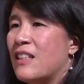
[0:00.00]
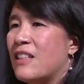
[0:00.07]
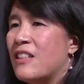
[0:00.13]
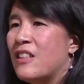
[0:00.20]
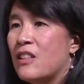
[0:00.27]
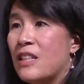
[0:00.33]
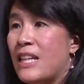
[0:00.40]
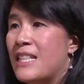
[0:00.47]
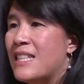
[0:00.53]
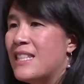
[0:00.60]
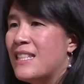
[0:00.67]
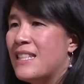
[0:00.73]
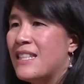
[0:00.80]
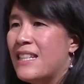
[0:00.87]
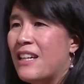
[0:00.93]
the
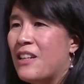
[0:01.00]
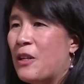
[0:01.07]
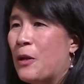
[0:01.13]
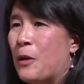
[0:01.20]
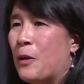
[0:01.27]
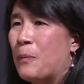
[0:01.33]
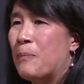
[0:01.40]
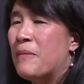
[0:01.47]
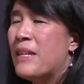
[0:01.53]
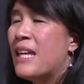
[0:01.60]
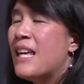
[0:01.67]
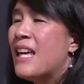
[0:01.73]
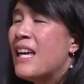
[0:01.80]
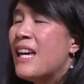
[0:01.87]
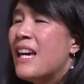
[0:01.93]
lessons at home
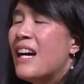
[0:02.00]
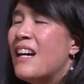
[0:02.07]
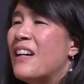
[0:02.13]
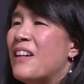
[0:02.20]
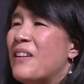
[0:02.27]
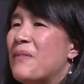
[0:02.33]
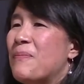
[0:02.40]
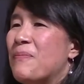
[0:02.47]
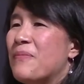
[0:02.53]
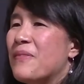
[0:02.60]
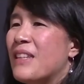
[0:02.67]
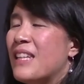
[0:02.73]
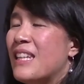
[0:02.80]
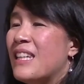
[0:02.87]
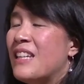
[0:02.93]

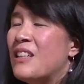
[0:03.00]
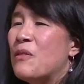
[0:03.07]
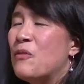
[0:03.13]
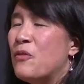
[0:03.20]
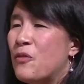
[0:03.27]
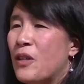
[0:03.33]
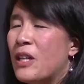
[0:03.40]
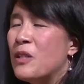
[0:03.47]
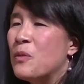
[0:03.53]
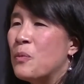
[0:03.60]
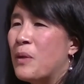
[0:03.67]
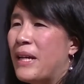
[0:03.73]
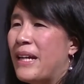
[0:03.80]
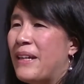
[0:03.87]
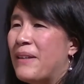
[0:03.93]
in a fun